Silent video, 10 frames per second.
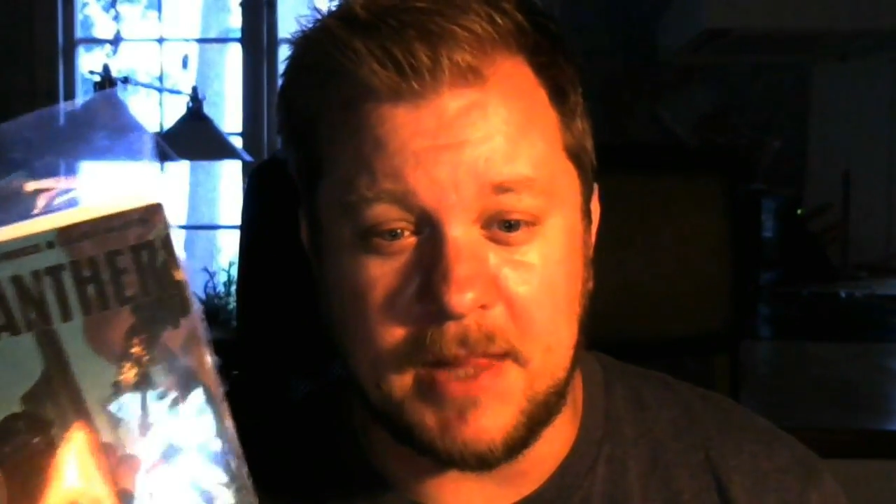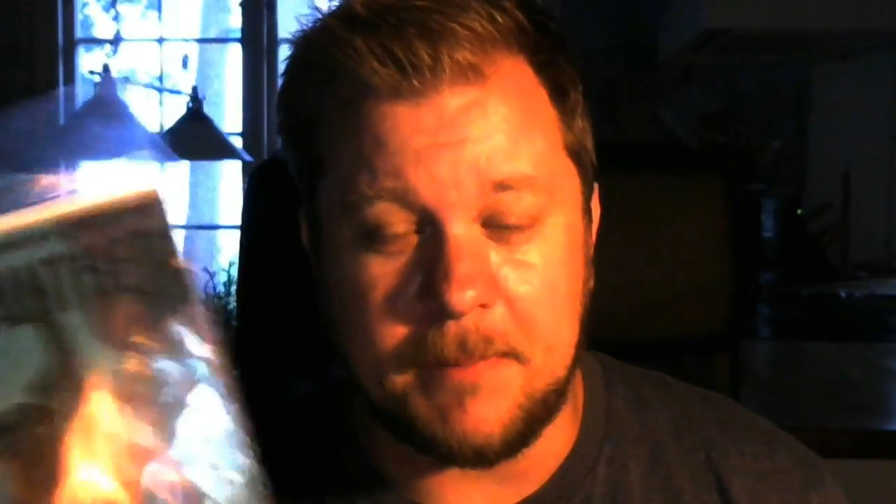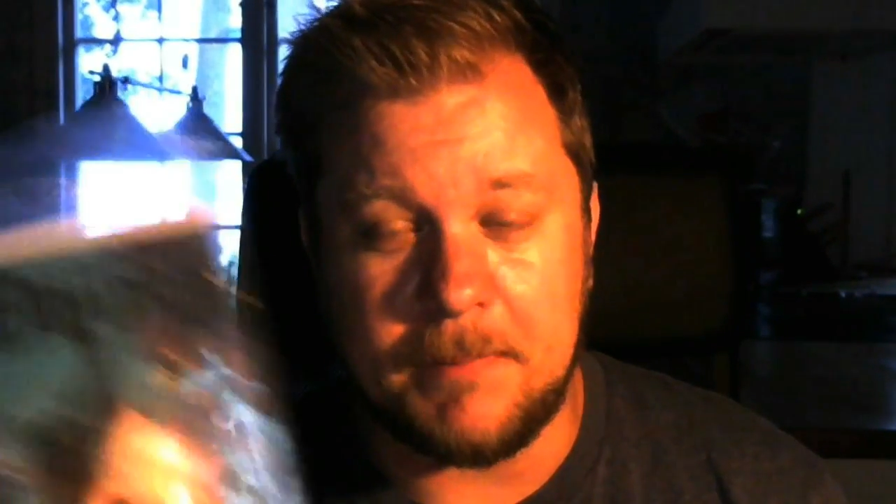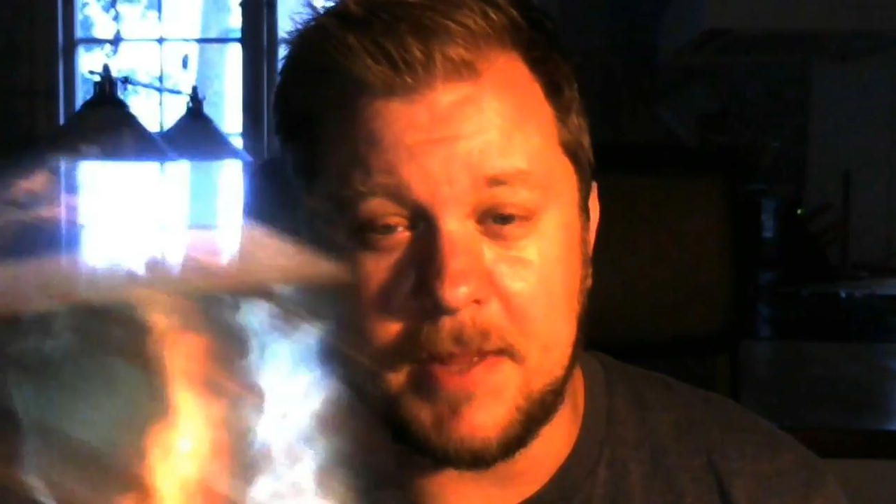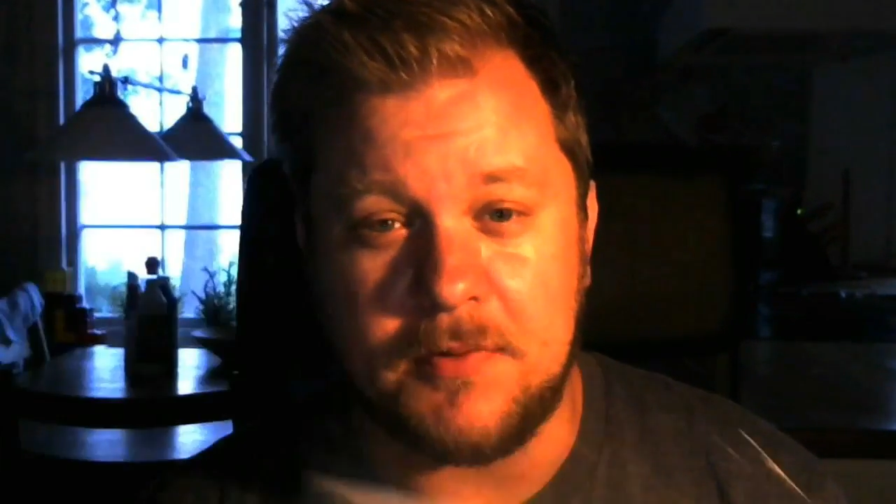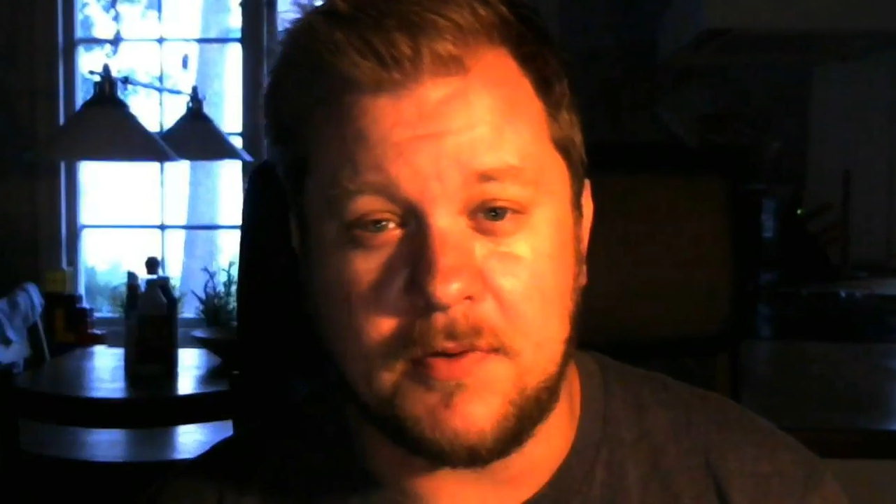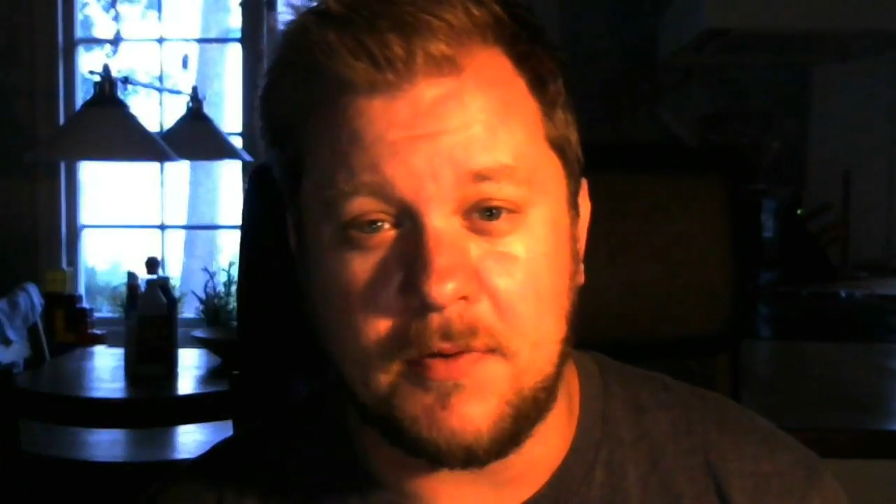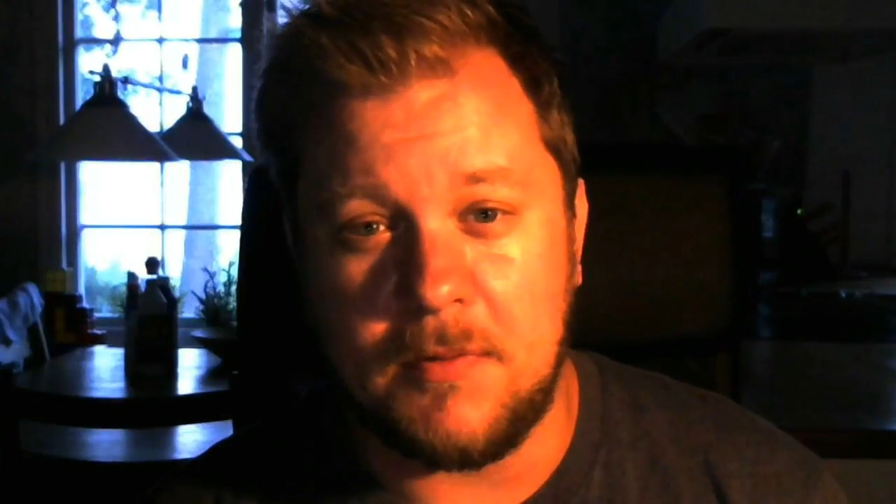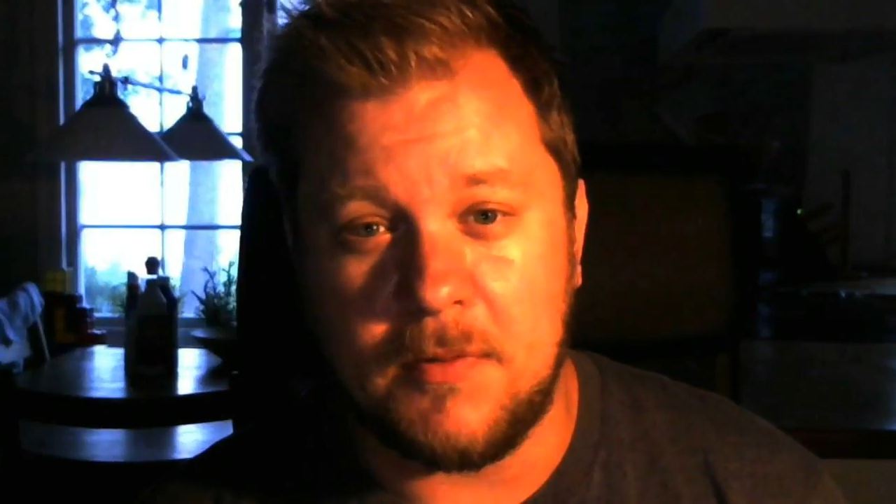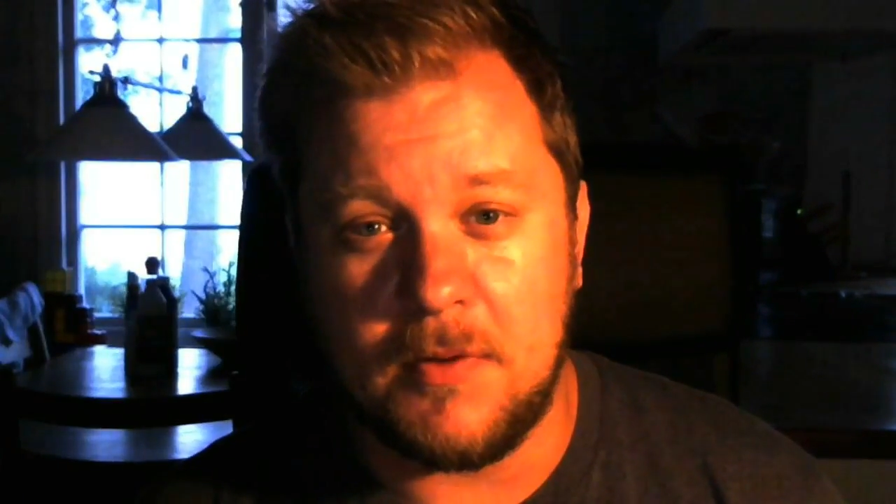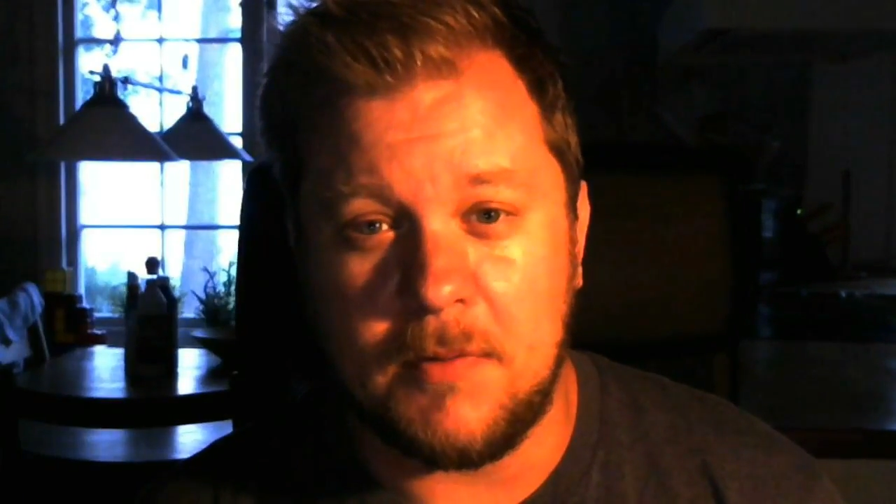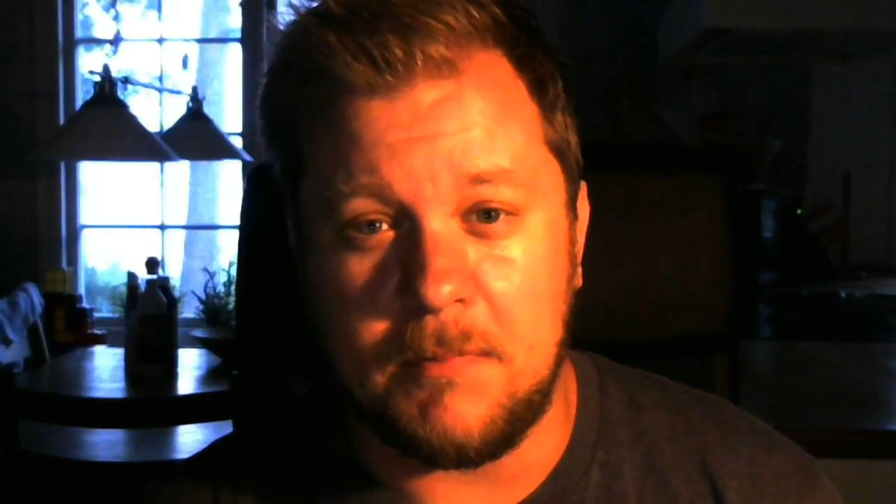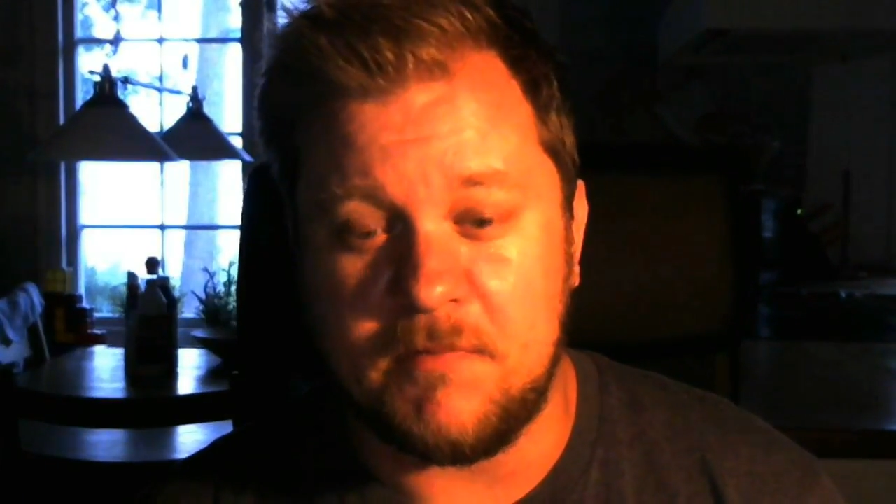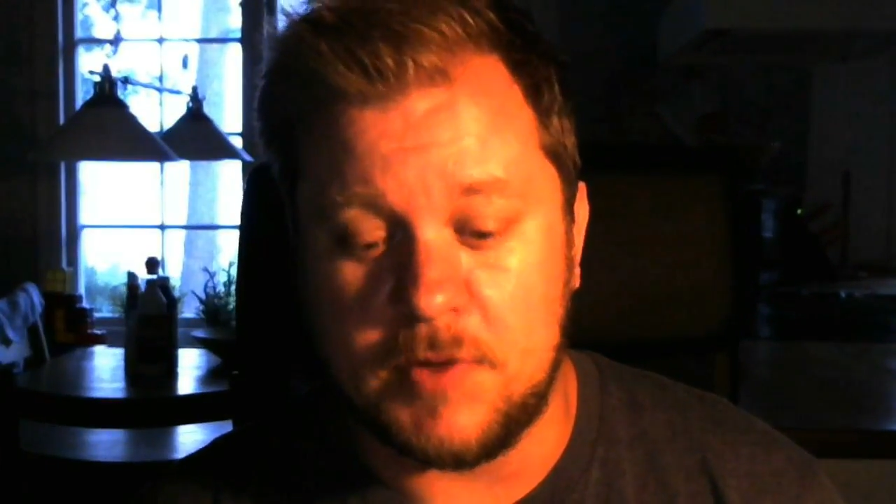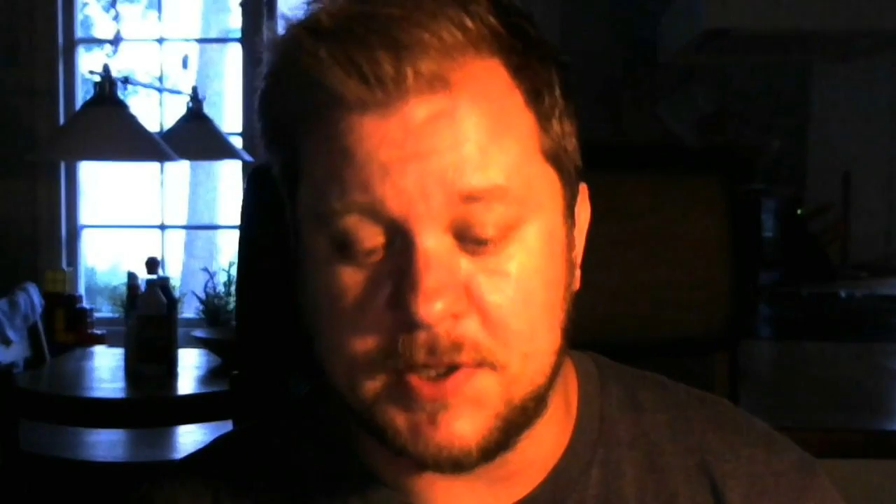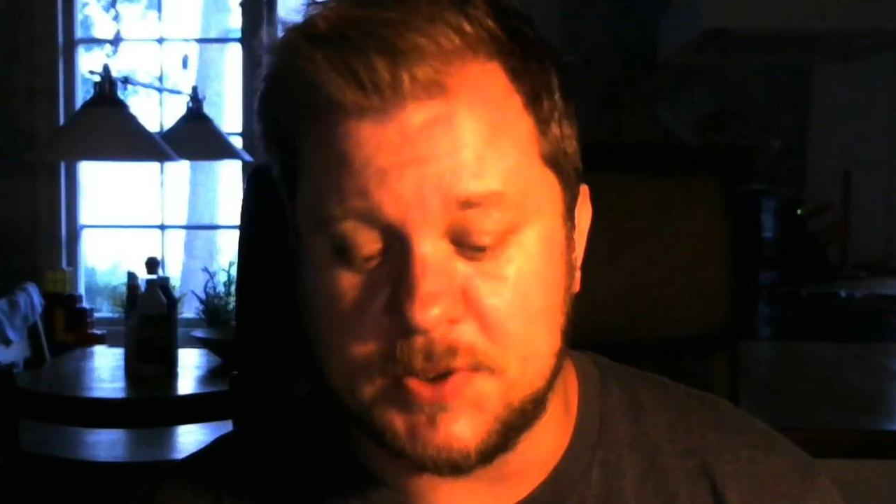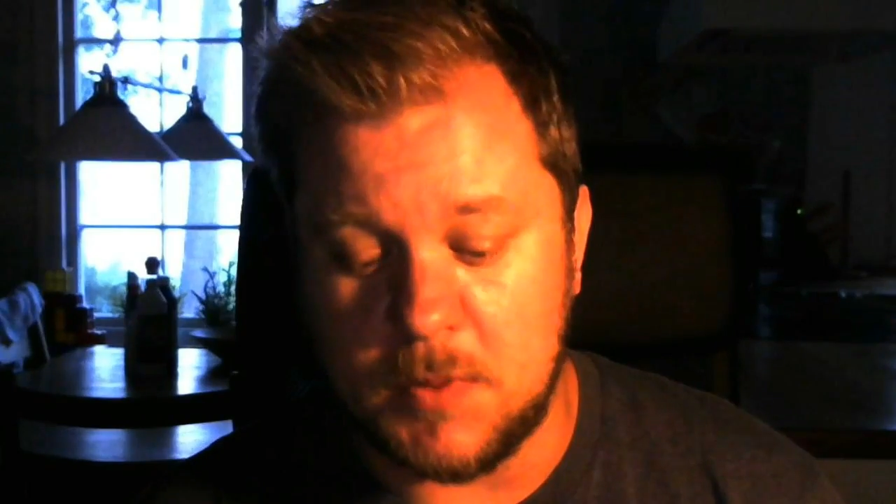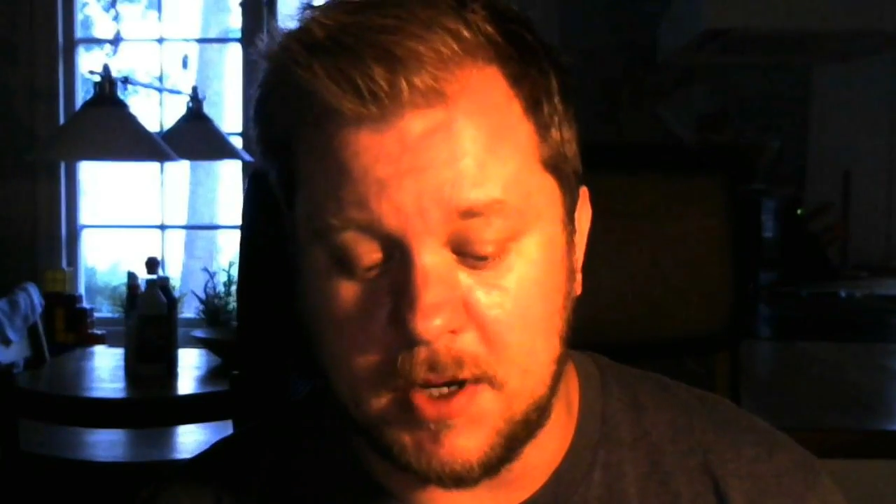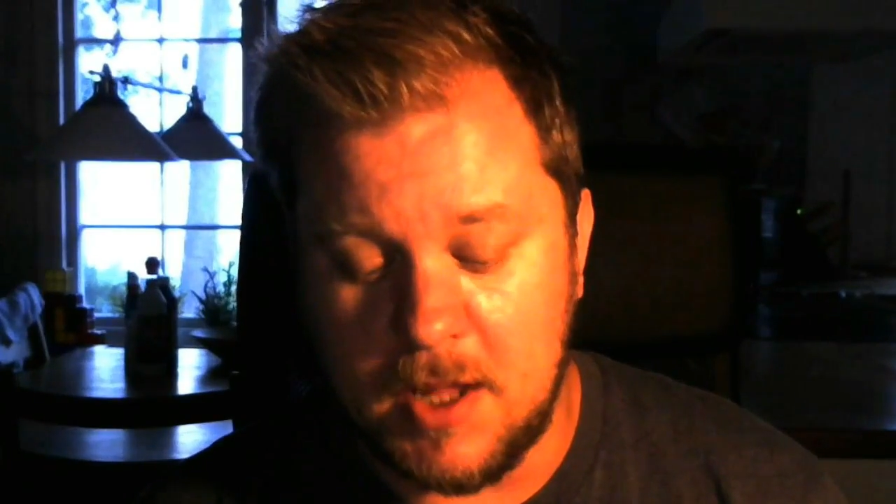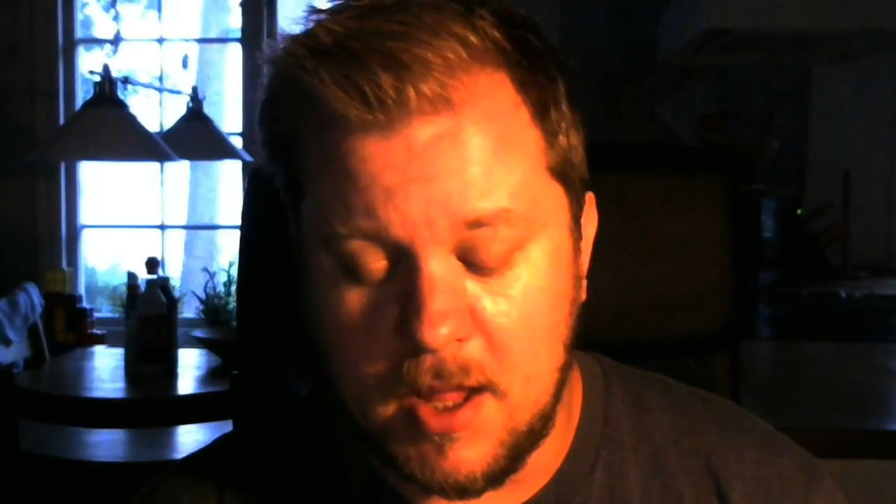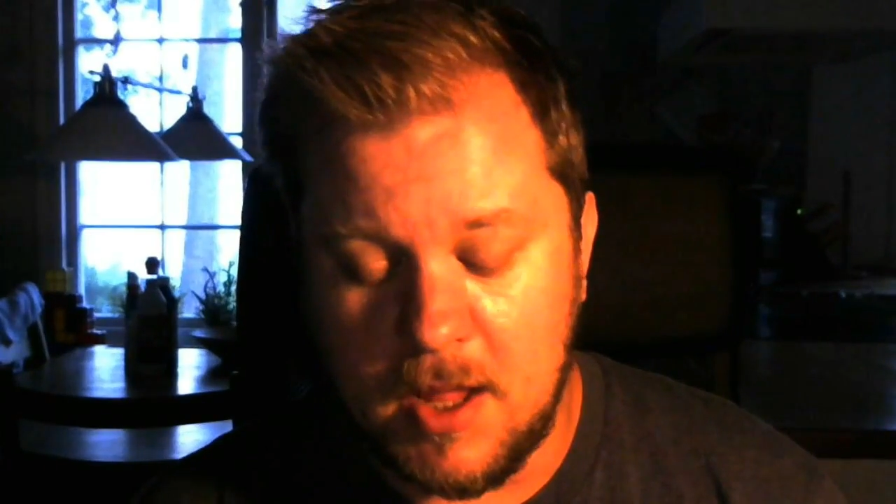Black Panther before this one,